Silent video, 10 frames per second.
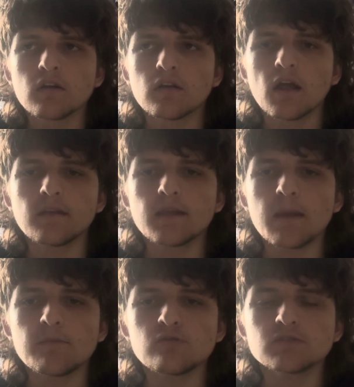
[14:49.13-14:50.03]
and
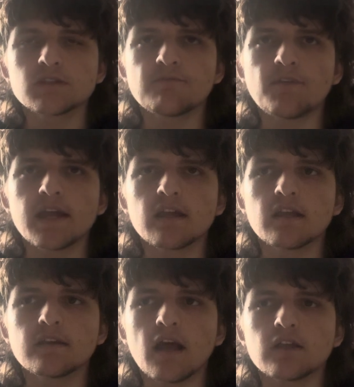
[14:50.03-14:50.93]
Namor's fighting
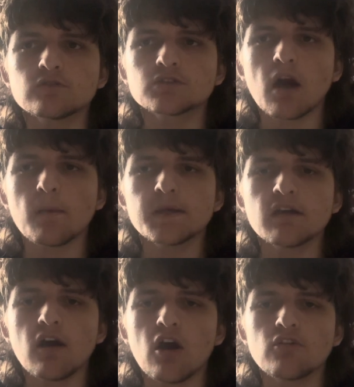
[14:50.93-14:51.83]
the Thanos
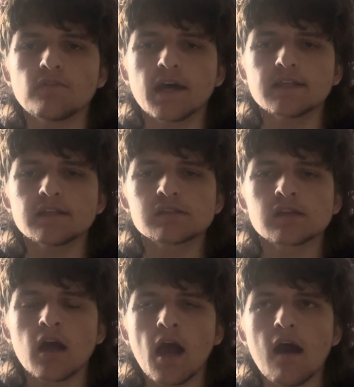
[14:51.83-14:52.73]
army already,
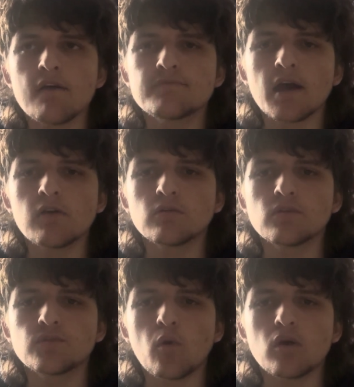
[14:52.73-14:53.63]
and
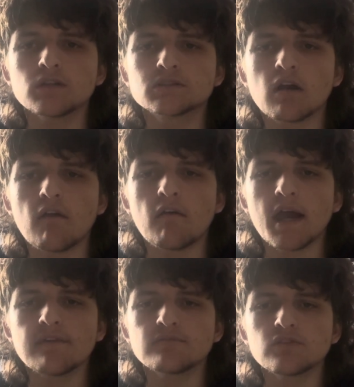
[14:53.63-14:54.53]
telling Thor's
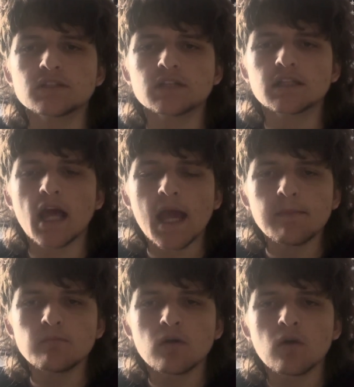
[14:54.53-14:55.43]
alive just the
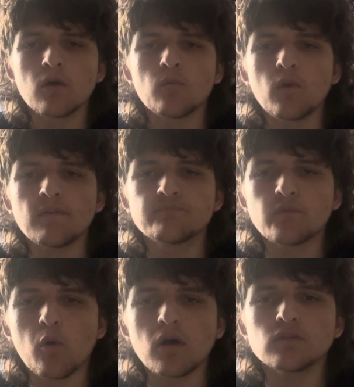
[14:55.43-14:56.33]
time with
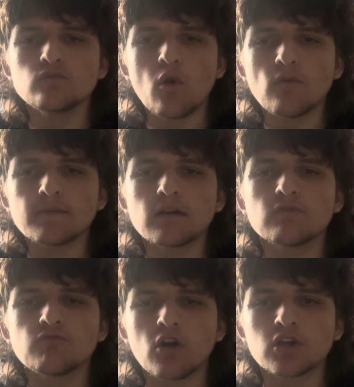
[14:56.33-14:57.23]
Thor, Nova,
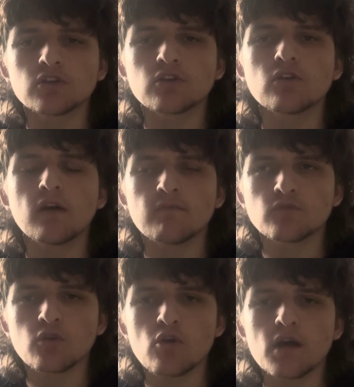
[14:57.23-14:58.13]
Rocket
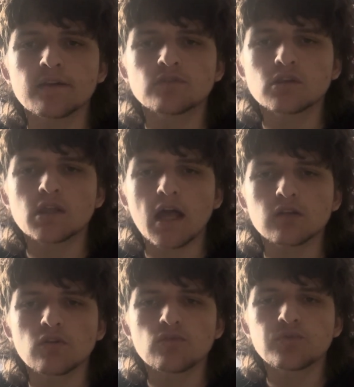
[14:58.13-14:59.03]
and Groot, and
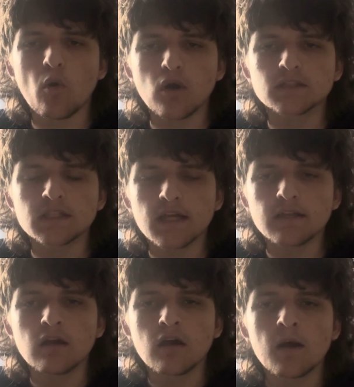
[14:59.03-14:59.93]
Thor
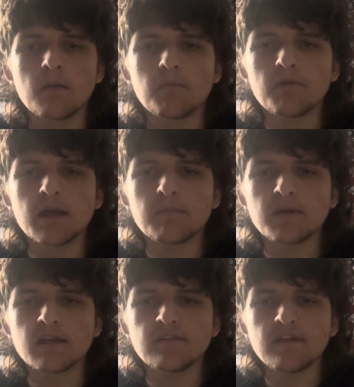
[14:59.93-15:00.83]
said, "Bring
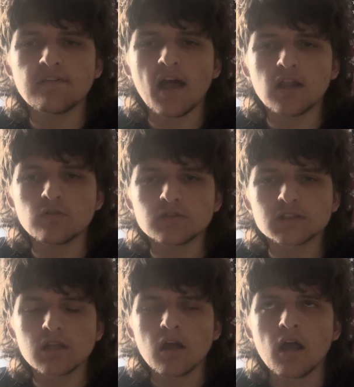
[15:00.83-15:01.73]
me the
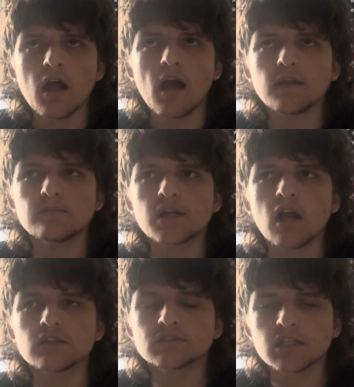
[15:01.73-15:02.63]
Thanos." And we
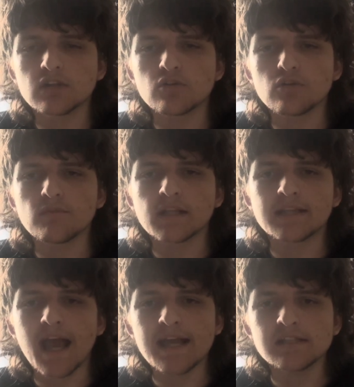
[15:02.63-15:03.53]
can't see two wicked
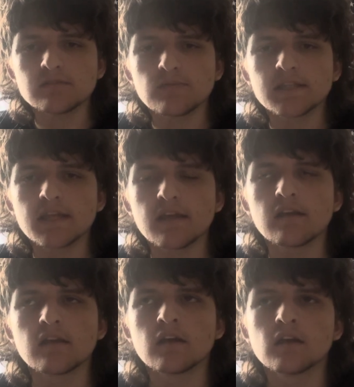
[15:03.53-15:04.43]
tides. We
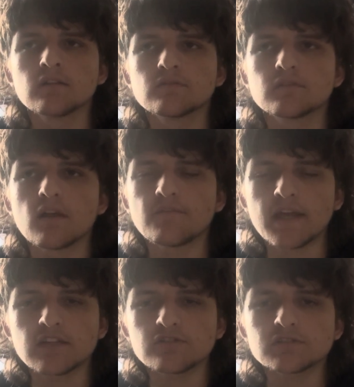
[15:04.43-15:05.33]
see the
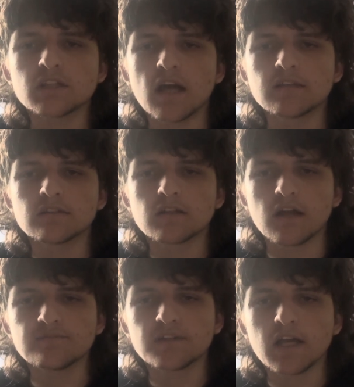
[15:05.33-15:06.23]
Avengers and
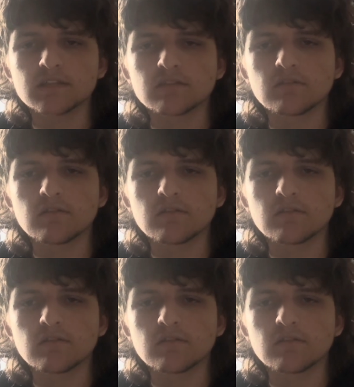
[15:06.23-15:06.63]
Guardians.